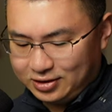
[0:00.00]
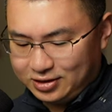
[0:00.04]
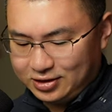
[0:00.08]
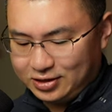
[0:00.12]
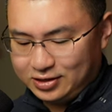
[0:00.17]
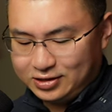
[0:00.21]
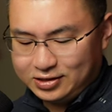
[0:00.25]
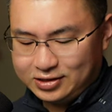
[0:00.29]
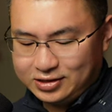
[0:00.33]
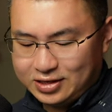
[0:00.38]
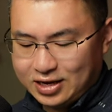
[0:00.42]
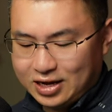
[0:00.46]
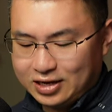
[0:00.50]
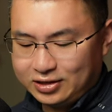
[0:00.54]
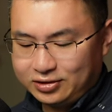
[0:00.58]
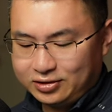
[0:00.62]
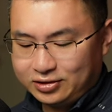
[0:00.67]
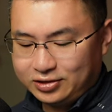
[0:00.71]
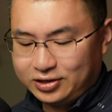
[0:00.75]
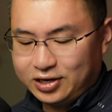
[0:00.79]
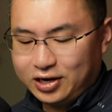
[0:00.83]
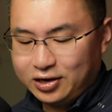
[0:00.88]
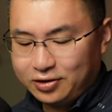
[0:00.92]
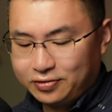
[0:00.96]
is that
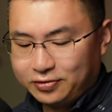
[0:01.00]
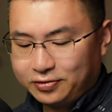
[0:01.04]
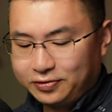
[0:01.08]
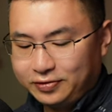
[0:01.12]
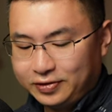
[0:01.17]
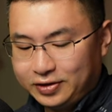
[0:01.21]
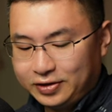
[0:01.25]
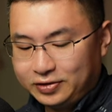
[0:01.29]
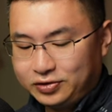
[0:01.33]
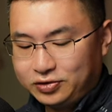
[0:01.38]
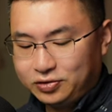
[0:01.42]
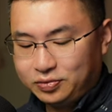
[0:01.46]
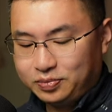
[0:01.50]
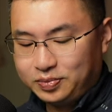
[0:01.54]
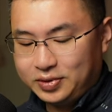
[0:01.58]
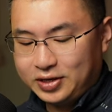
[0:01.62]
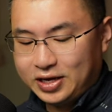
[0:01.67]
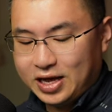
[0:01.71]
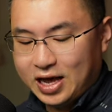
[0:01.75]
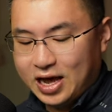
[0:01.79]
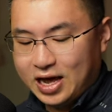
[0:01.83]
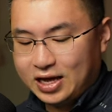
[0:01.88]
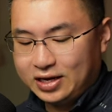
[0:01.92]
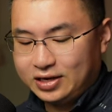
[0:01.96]
the tariff need to
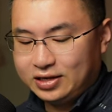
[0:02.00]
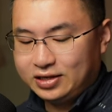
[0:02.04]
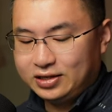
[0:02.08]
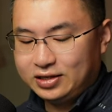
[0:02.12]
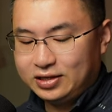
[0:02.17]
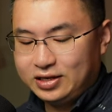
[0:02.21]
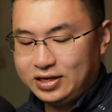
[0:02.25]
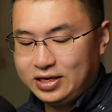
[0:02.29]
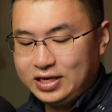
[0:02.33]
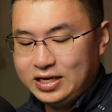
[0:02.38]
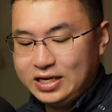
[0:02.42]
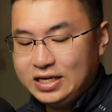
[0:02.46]
be added